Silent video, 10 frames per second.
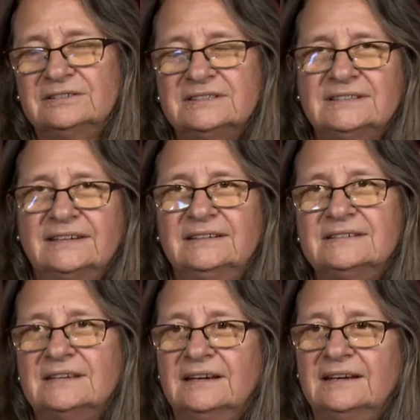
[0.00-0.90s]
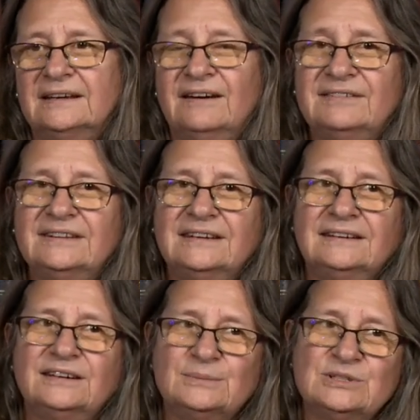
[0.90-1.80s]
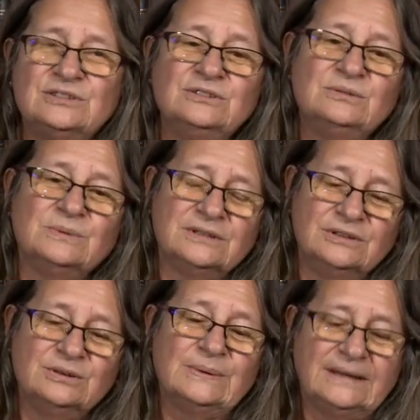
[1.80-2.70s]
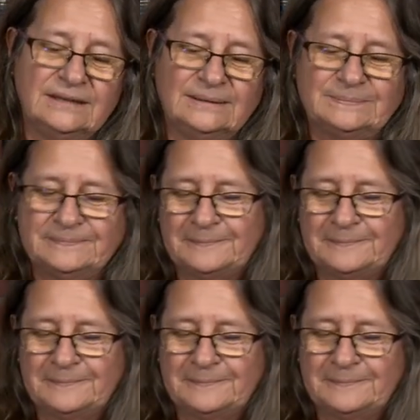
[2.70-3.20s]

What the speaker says: Just like the saying, everything comes to you when you're ready.